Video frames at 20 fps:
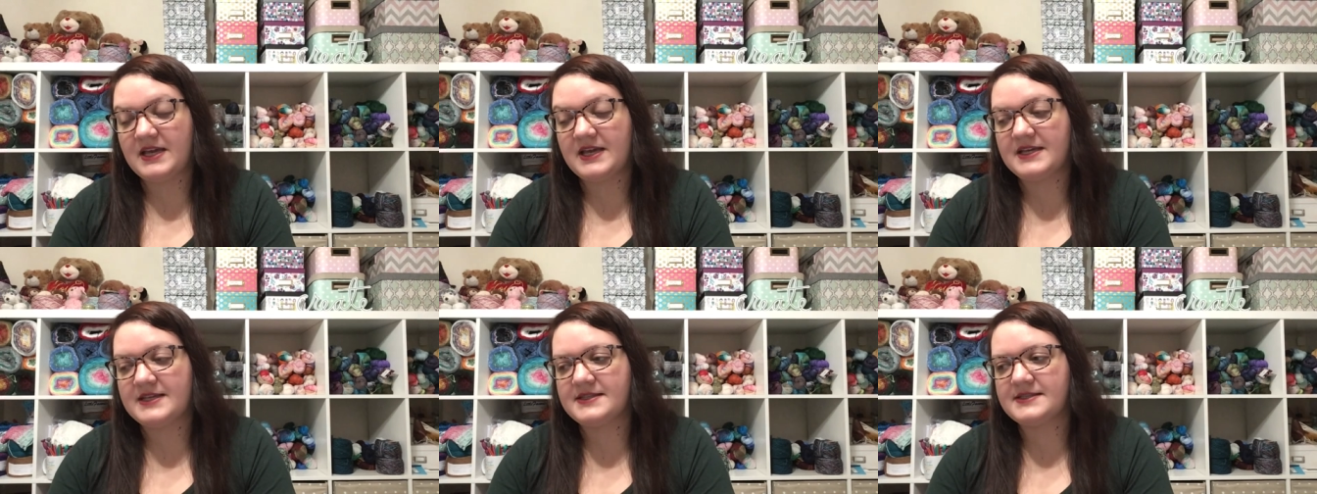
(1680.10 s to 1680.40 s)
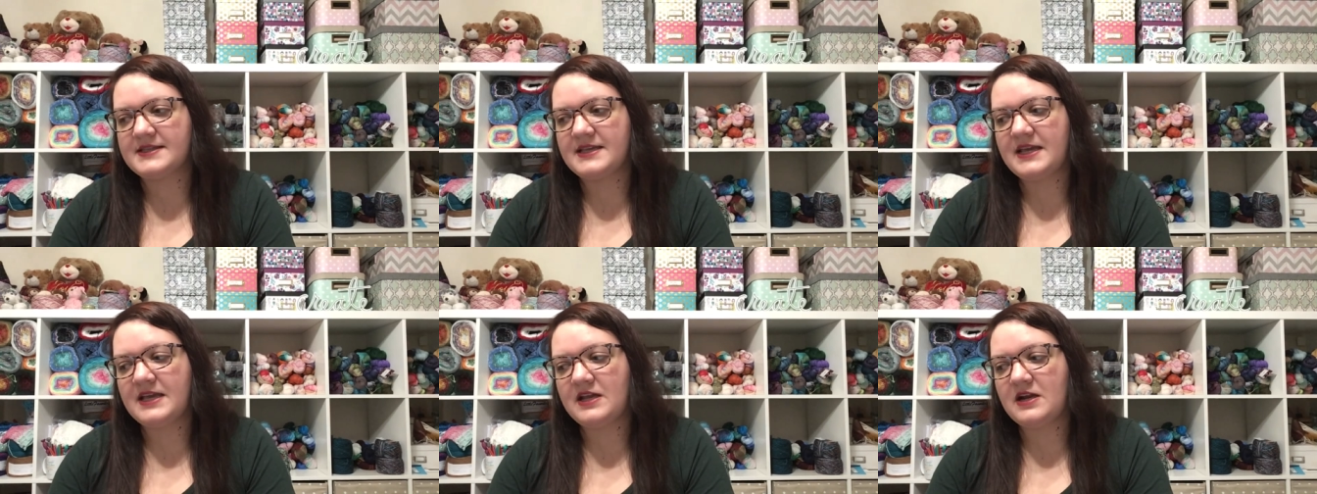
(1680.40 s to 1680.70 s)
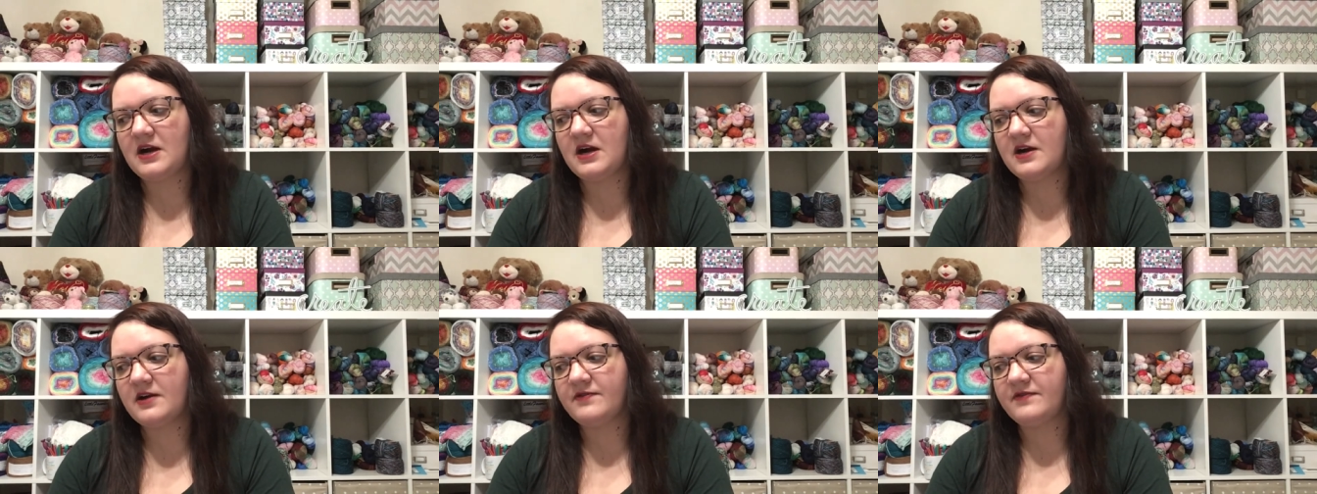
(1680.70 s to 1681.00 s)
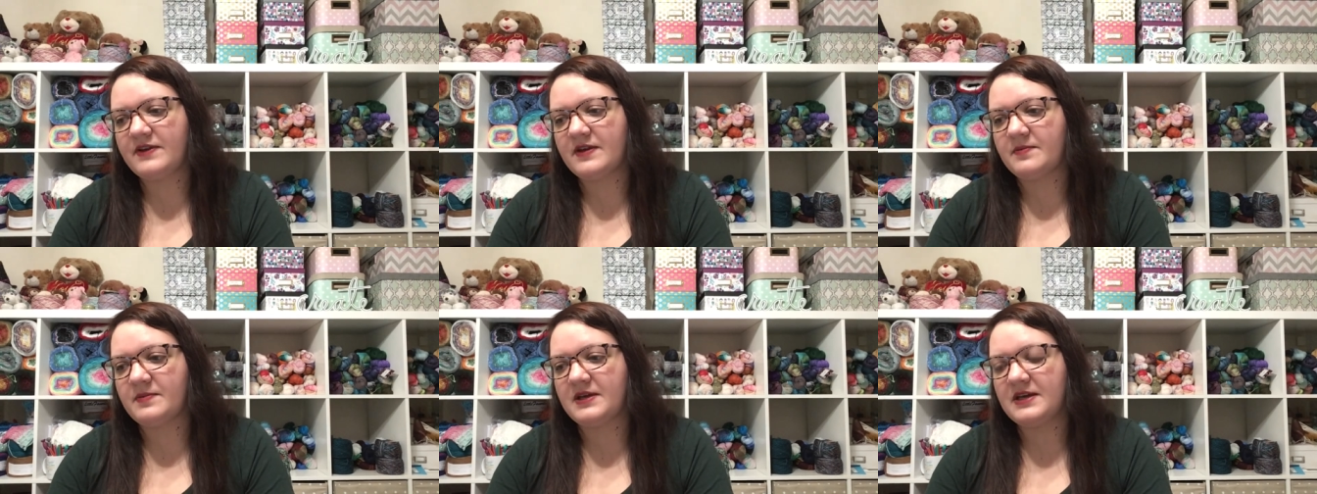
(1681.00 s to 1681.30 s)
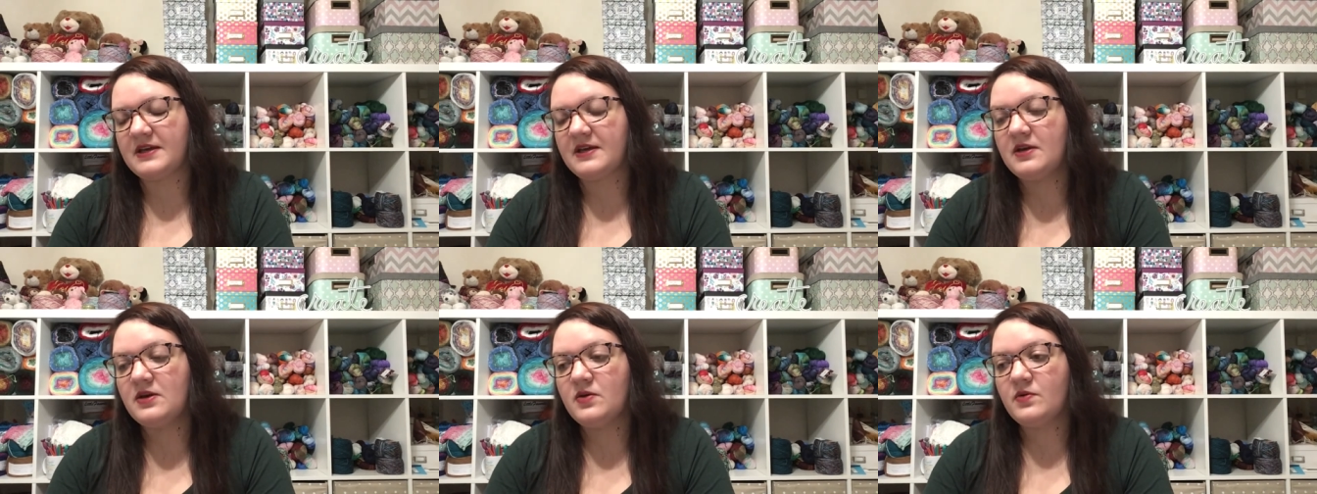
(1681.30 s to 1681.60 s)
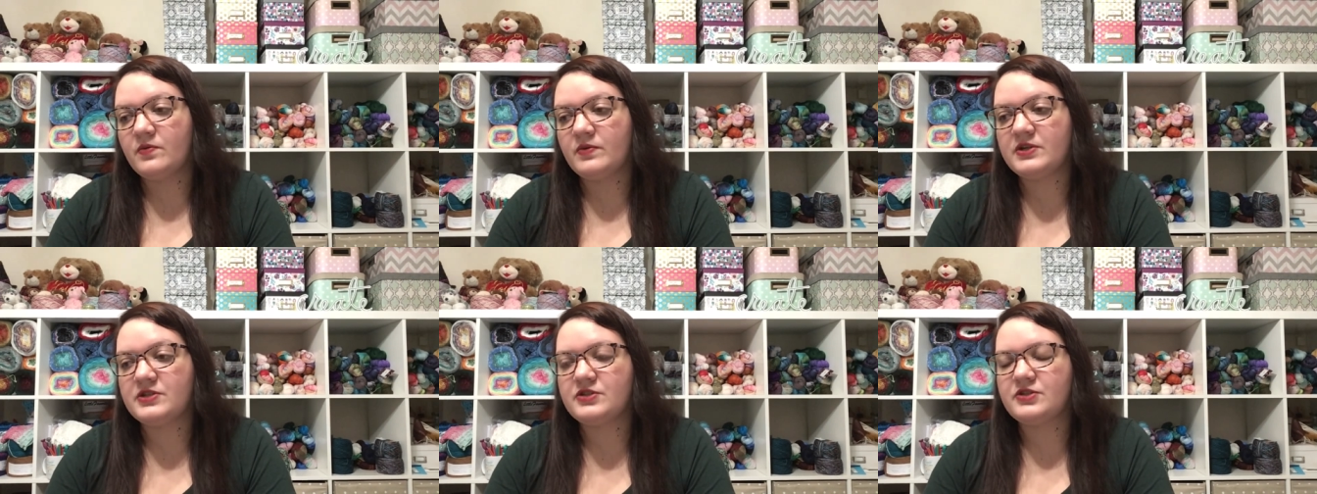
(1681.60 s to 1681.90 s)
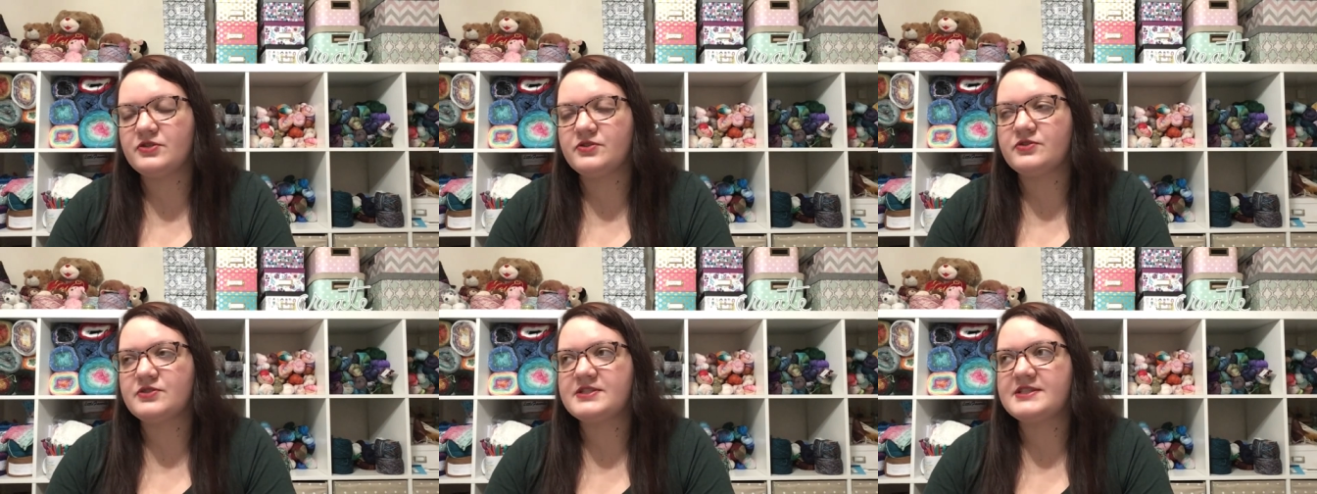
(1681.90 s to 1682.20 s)
is in our family, we
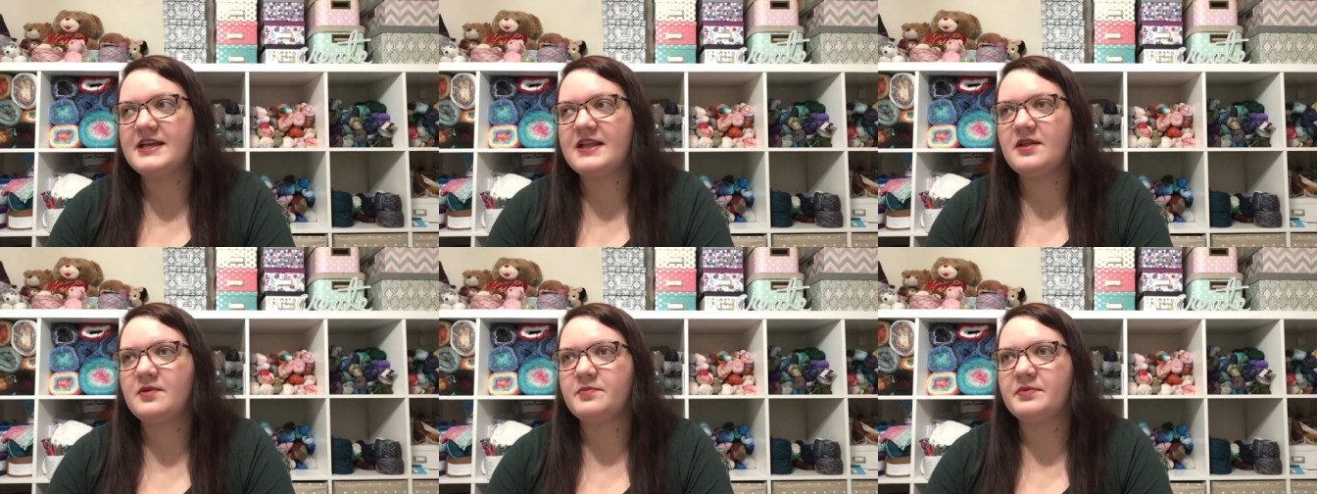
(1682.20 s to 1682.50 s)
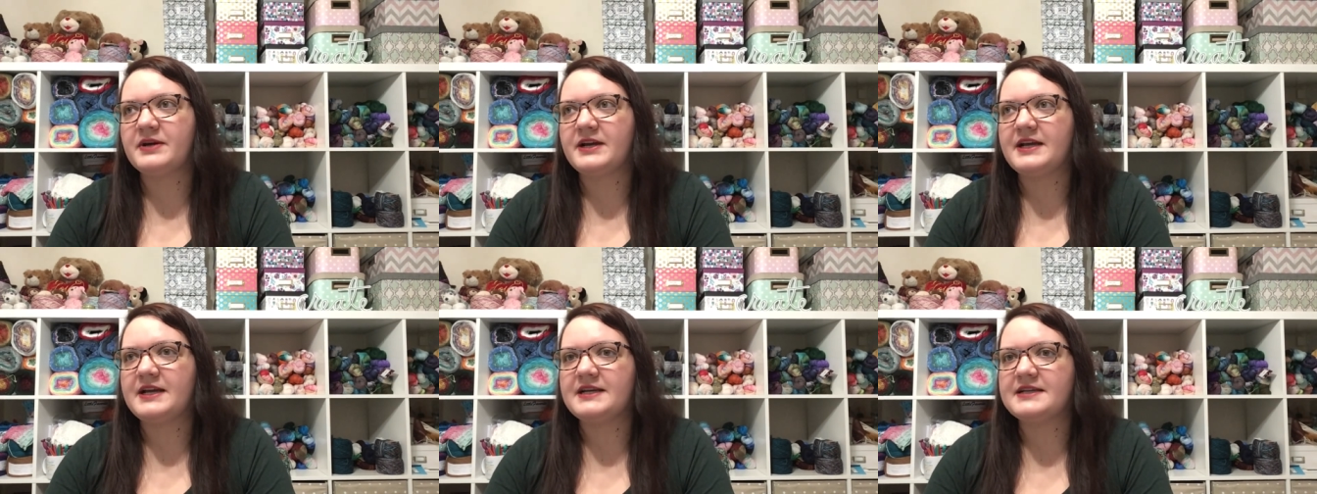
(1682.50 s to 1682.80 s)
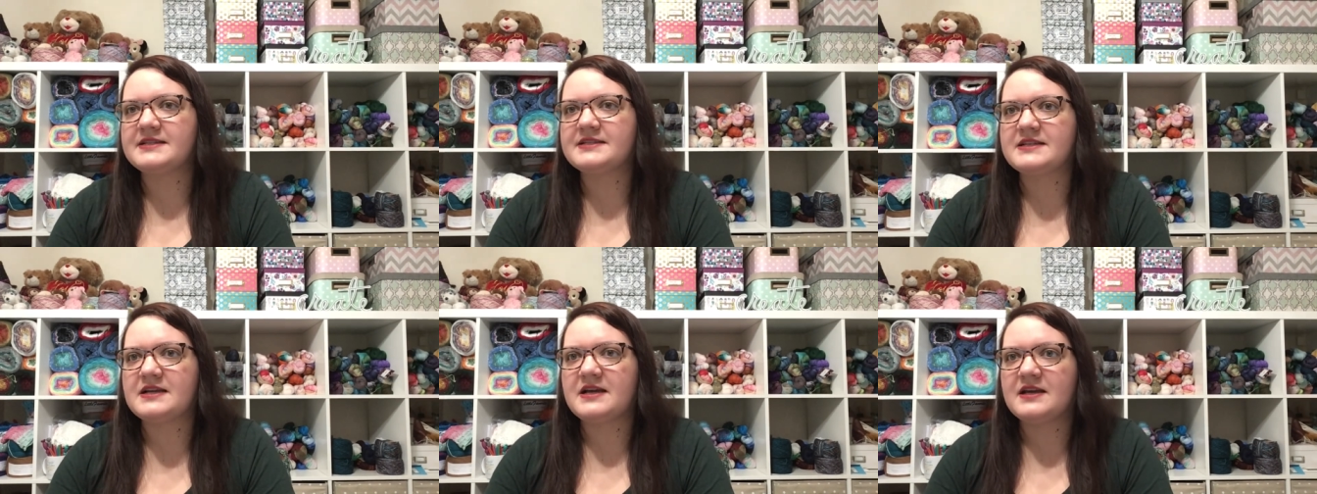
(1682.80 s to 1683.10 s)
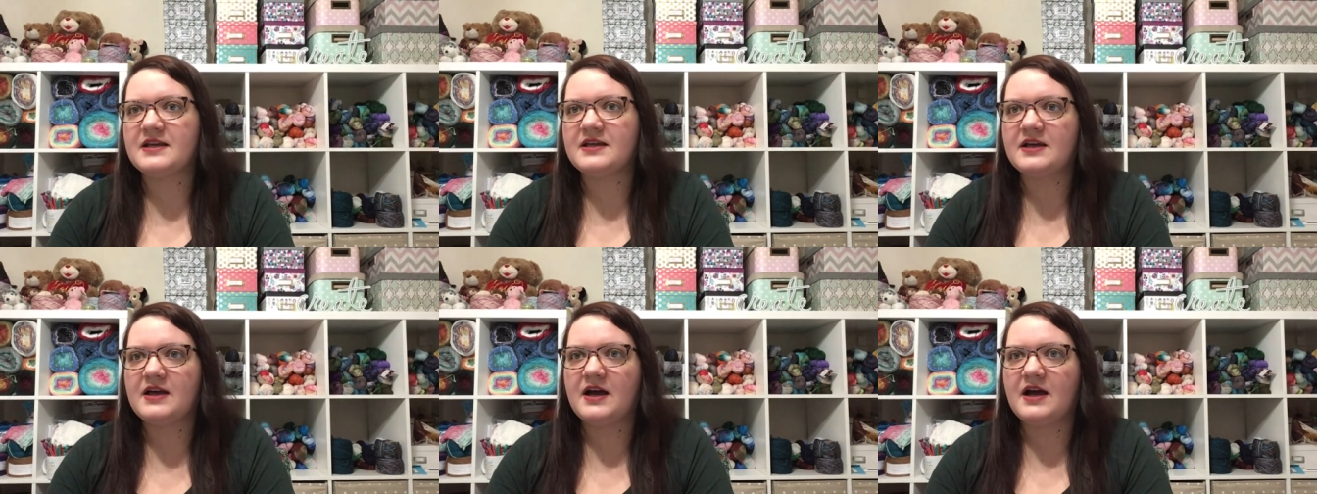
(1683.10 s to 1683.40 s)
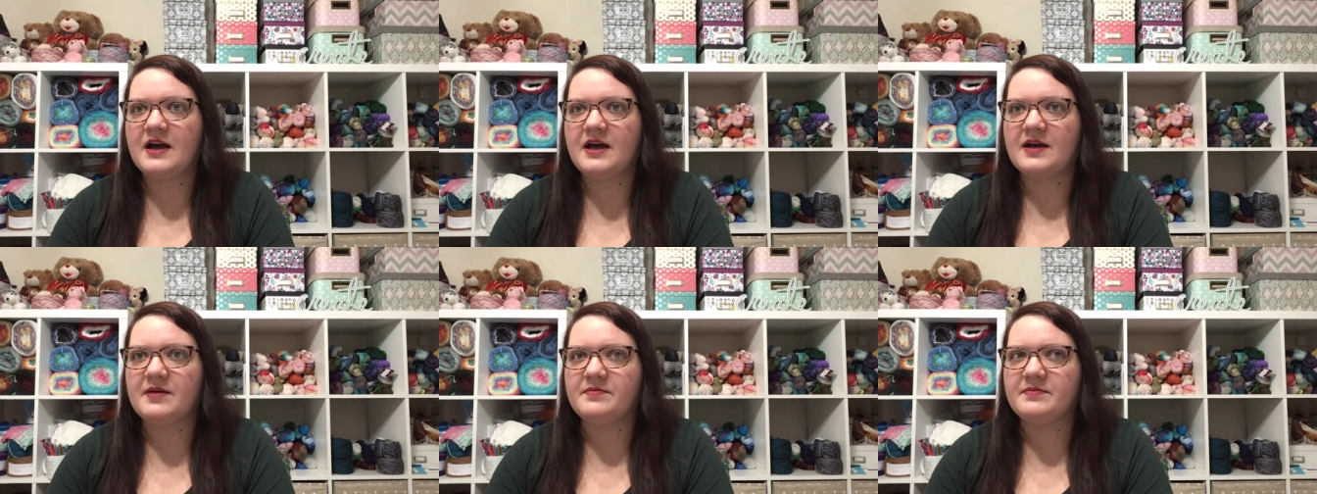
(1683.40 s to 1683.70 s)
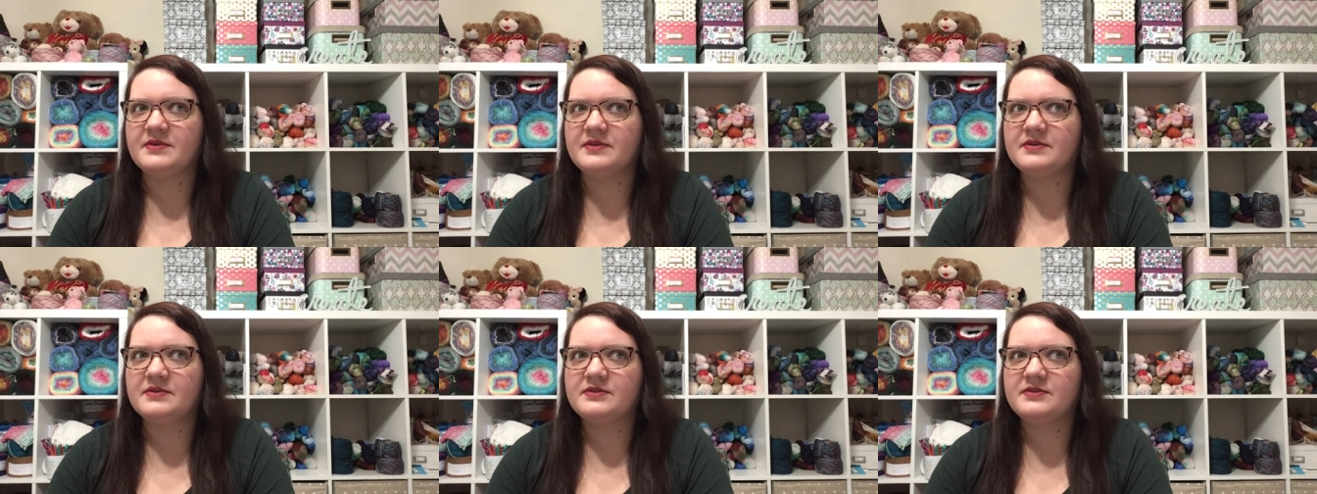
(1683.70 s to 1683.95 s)
do celebrate um,